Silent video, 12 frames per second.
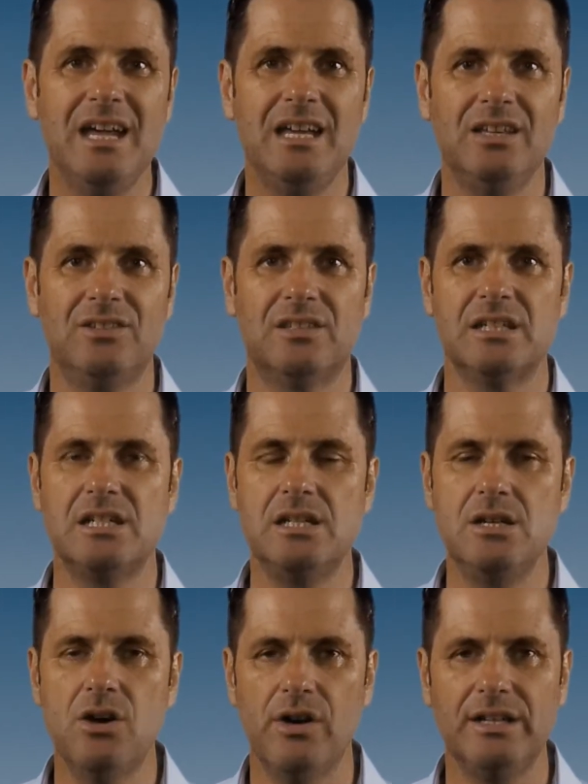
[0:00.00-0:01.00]
is that
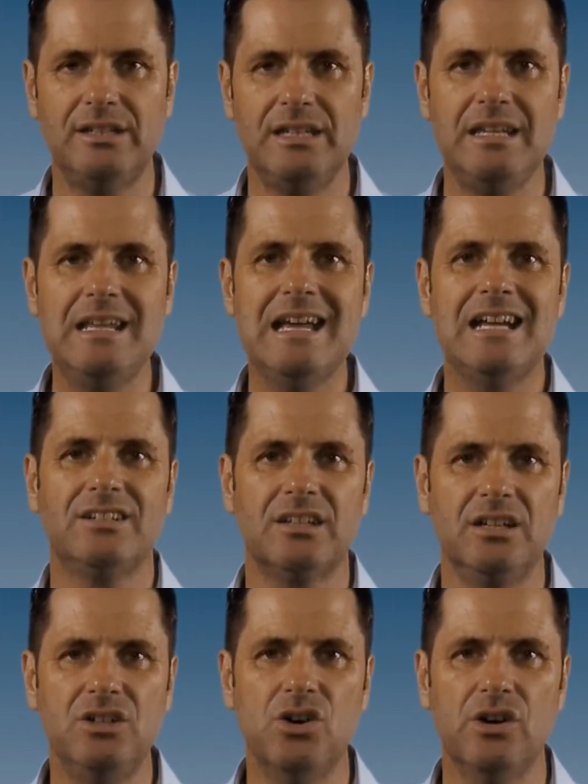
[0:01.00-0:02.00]
90 to
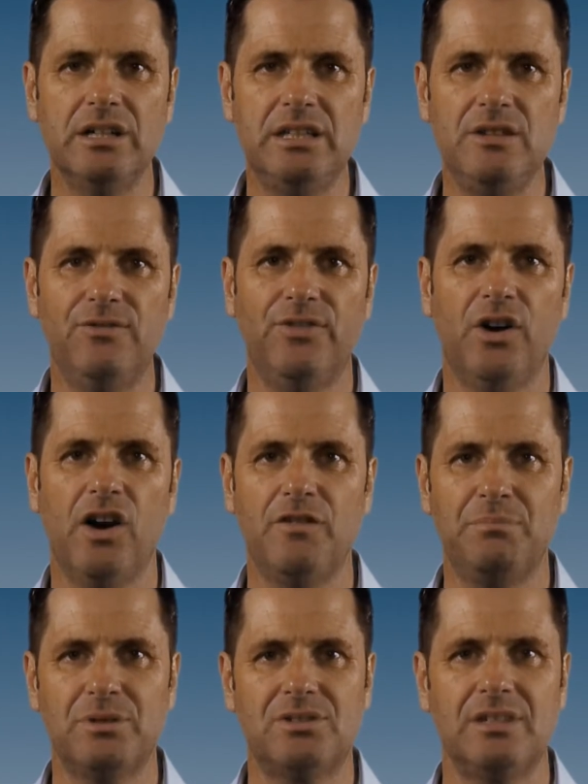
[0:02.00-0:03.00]

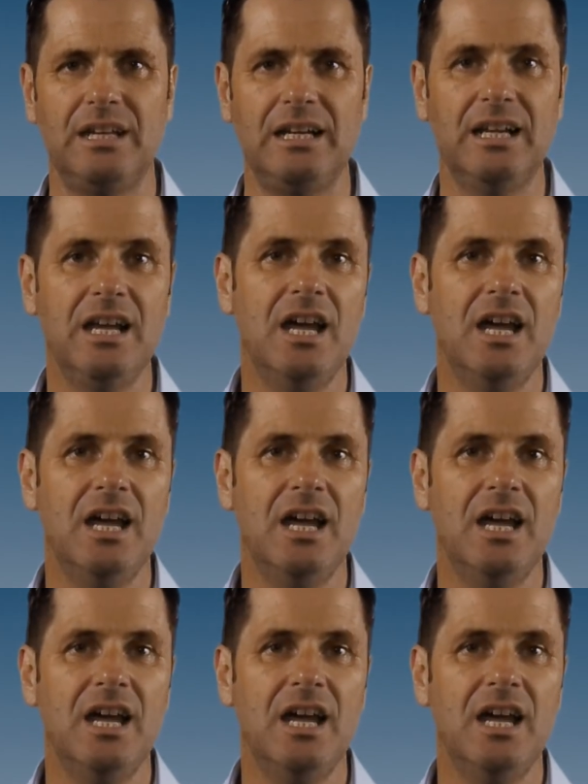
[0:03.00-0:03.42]
95%